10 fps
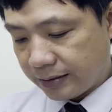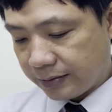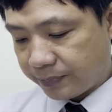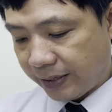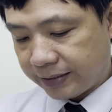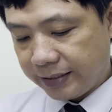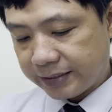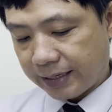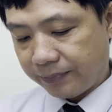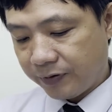practice
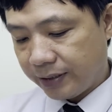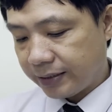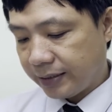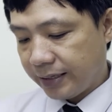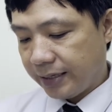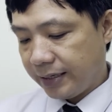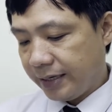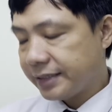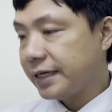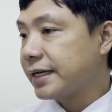some word
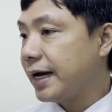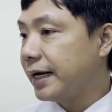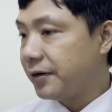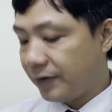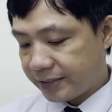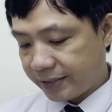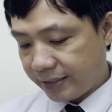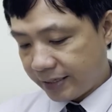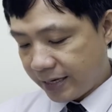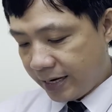in sentence level
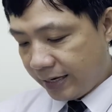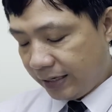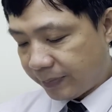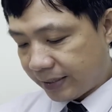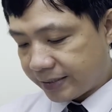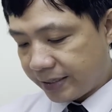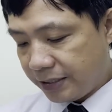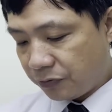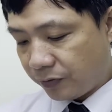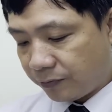skill. In part 3,
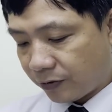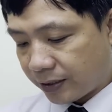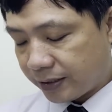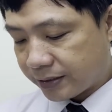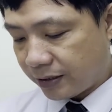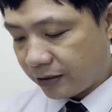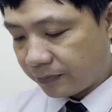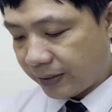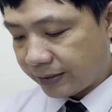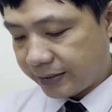you will focus on
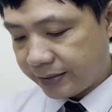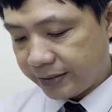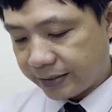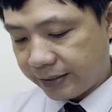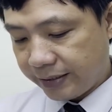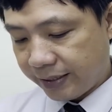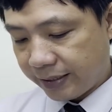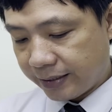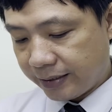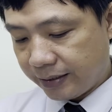practicing skill
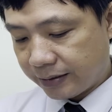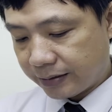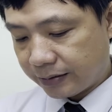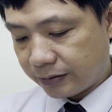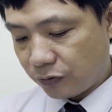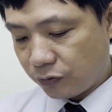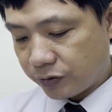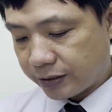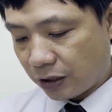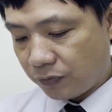reader to
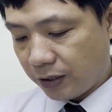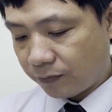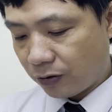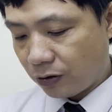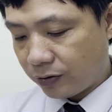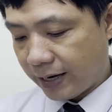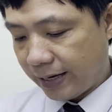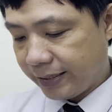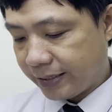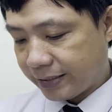discover and follow the
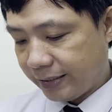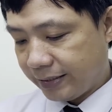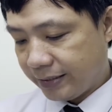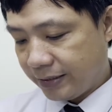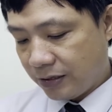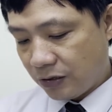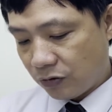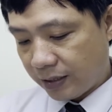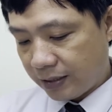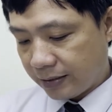idea in the text.
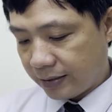Okay,